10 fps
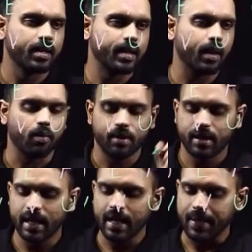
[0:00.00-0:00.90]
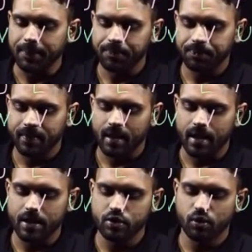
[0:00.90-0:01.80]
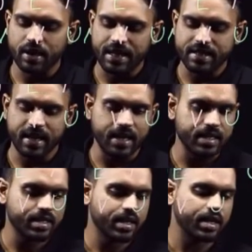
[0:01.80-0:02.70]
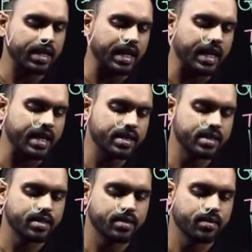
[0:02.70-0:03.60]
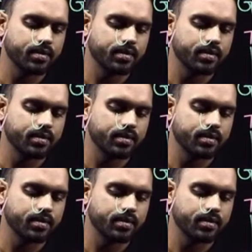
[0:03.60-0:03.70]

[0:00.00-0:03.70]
Now, T. Ejoti says T is,